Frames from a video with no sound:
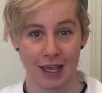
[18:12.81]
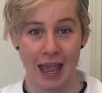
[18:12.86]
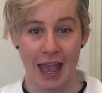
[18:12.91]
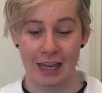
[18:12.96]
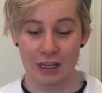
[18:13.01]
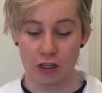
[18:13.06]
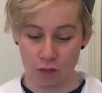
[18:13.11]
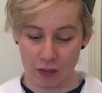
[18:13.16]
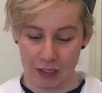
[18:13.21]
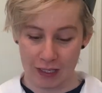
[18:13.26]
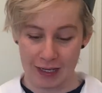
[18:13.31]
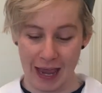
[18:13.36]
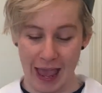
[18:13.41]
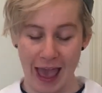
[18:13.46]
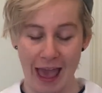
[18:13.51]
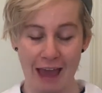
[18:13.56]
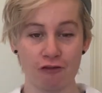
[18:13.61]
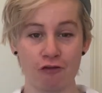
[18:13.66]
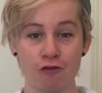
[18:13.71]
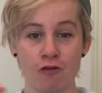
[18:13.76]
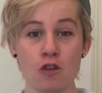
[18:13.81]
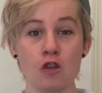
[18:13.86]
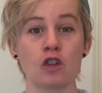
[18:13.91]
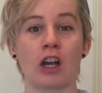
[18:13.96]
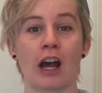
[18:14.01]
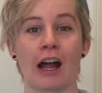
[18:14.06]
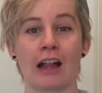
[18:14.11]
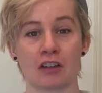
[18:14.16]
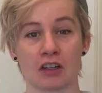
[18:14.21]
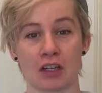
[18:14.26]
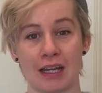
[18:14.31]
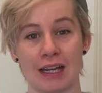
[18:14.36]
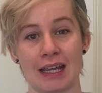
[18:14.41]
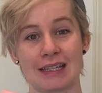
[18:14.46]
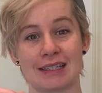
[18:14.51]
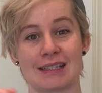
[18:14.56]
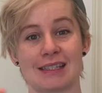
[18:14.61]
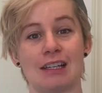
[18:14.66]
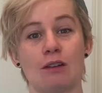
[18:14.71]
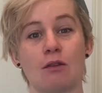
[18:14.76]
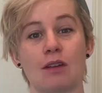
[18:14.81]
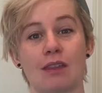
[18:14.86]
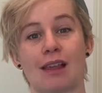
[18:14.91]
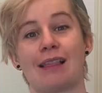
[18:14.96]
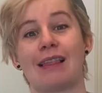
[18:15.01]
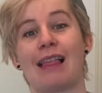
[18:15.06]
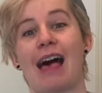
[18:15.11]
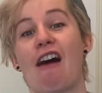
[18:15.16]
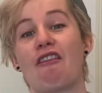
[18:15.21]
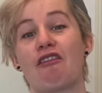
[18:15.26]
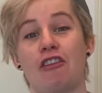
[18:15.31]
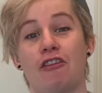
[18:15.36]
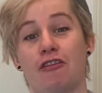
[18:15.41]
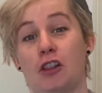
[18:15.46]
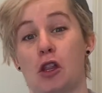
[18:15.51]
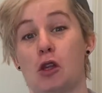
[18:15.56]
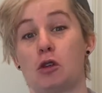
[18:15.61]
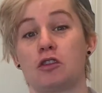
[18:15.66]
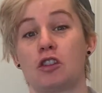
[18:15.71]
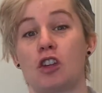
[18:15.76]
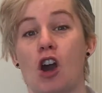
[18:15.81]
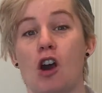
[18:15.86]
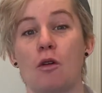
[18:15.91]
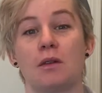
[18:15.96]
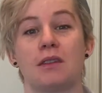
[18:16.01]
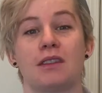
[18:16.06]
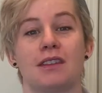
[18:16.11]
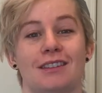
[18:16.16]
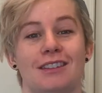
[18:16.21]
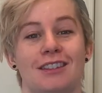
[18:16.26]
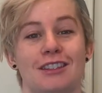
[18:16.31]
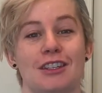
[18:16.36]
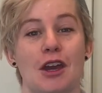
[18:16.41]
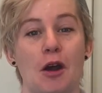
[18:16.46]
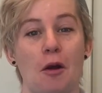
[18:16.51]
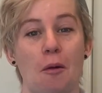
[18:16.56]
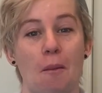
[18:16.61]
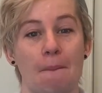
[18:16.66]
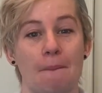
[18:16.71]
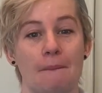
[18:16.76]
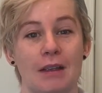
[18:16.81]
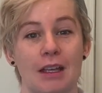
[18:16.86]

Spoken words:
And you can add food coloring and see where the lava flows go in the snow.